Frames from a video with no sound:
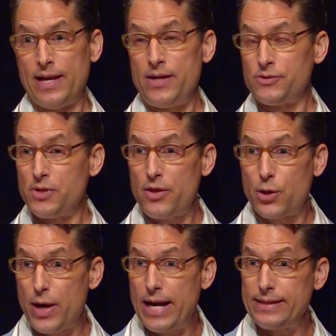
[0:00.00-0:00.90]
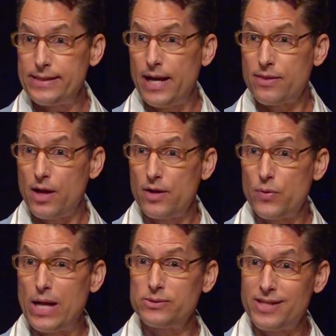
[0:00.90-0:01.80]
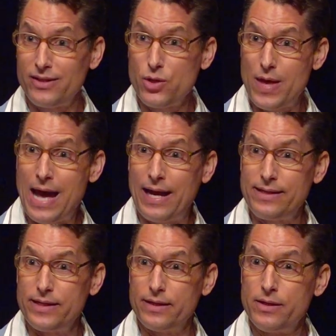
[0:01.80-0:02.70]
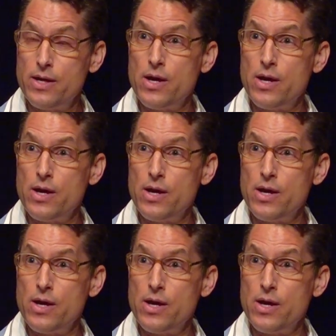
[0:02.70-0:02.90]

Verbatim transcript: And here's another great idea I thought of when I was telling you that idea.